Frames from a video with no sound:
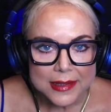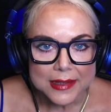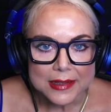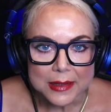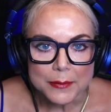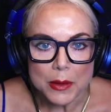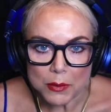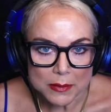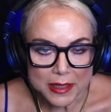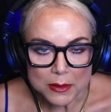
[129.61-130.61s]
Um, um, at
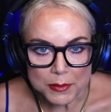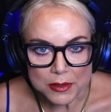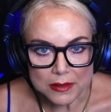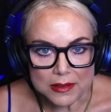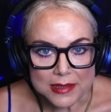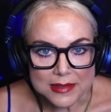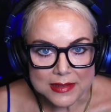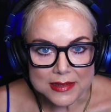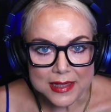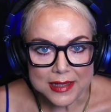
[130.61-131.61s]
one of my computer
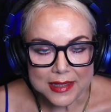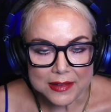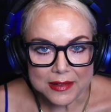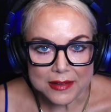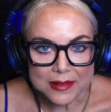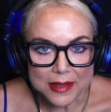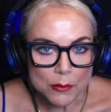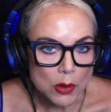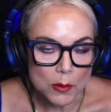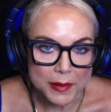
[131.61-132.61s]
classes, and they
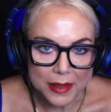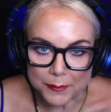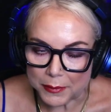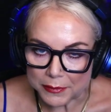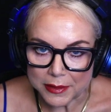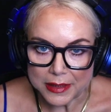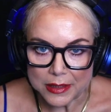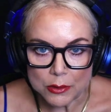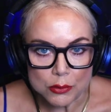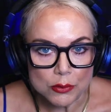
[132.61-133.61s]
were opening up a really
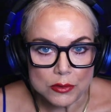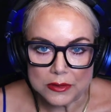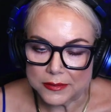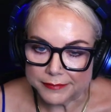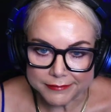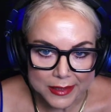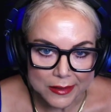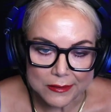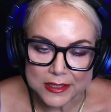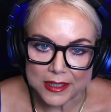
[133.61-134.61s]
cool, you
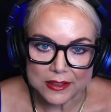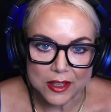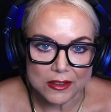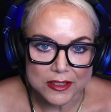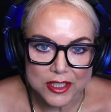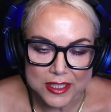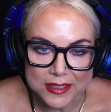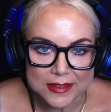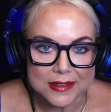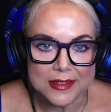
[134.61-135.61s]
know,
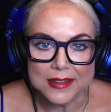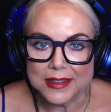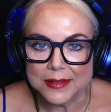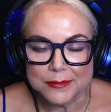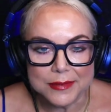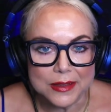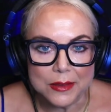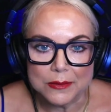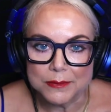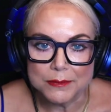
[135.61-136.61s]
technology, uh, you
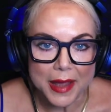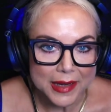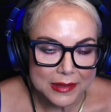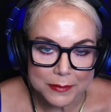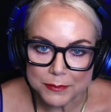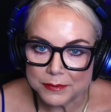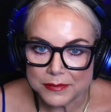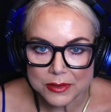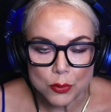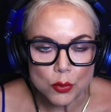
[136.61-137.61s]
know, magnet
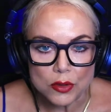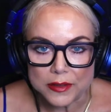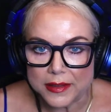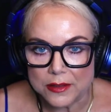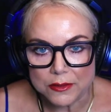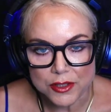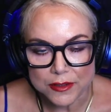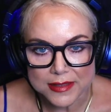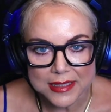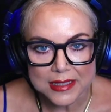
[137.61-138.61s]
school in New
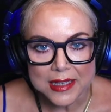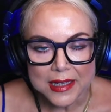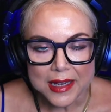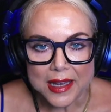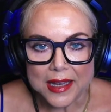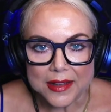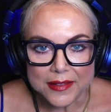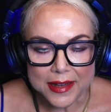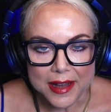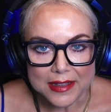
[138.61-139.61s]
Jersey, and
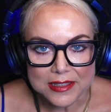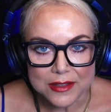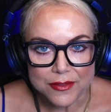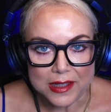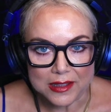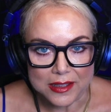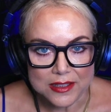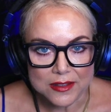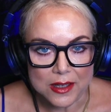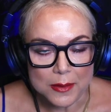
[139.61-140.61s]
they asked if I'd like
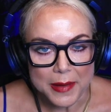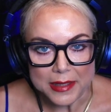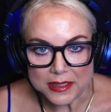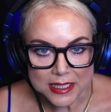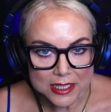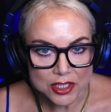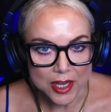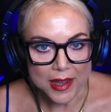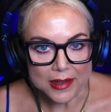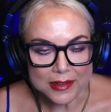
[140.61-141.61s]
to come and teach
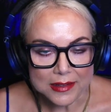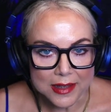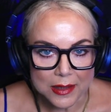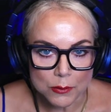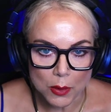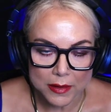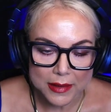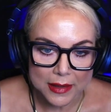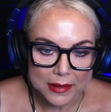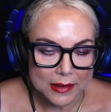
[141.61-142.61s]
at it and work
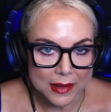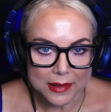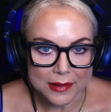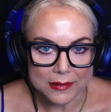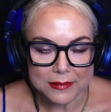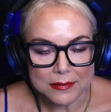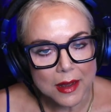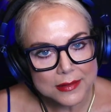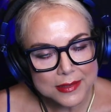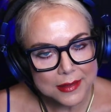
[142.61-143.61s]
at it, and I
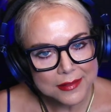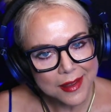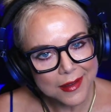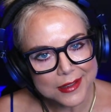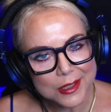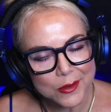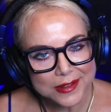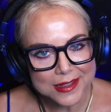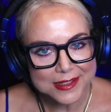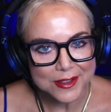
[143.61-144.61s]
I said, yeah, you know what,
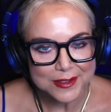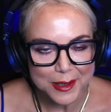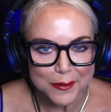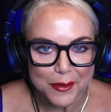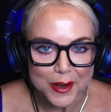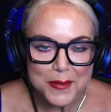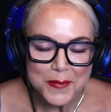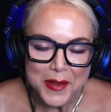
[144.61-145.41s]
that sounds like fun.